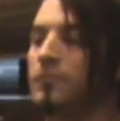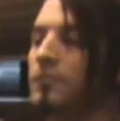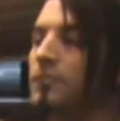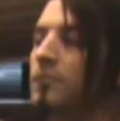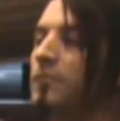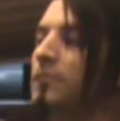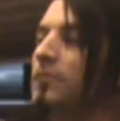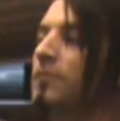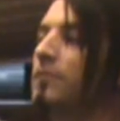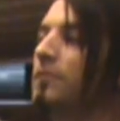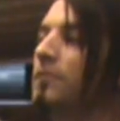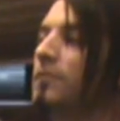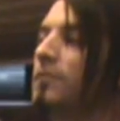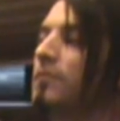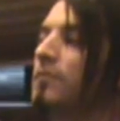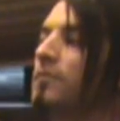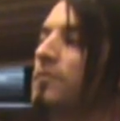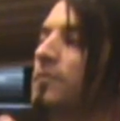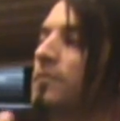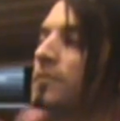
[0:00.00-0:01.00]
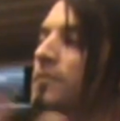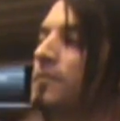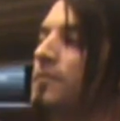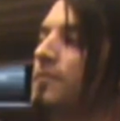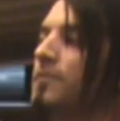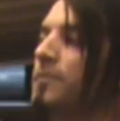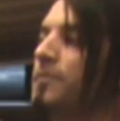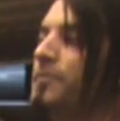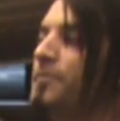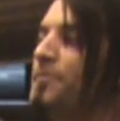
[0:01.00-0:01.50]

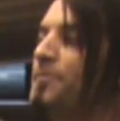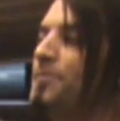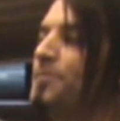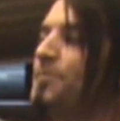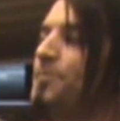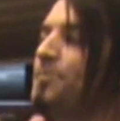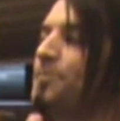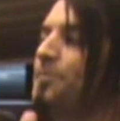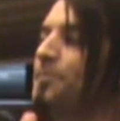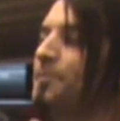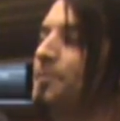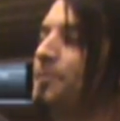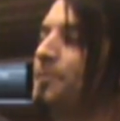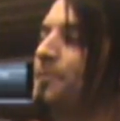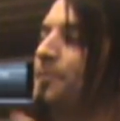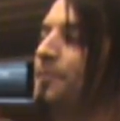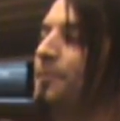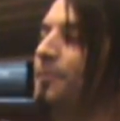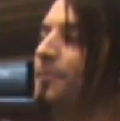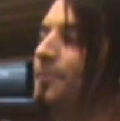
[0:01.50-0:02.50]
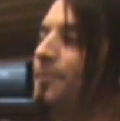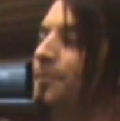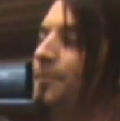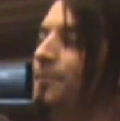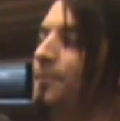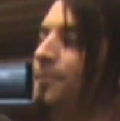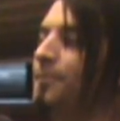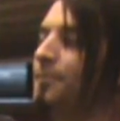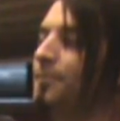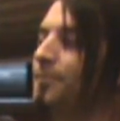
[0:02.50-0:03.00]

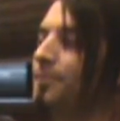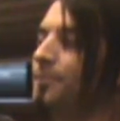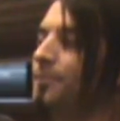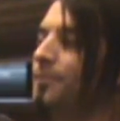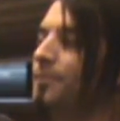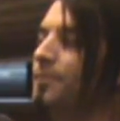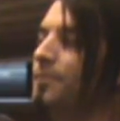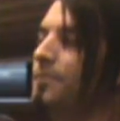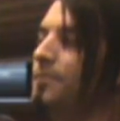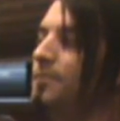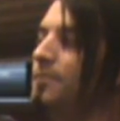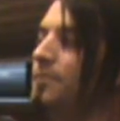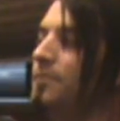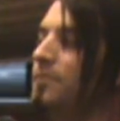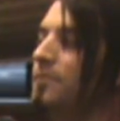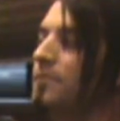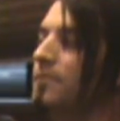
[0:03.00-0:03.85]
(silent)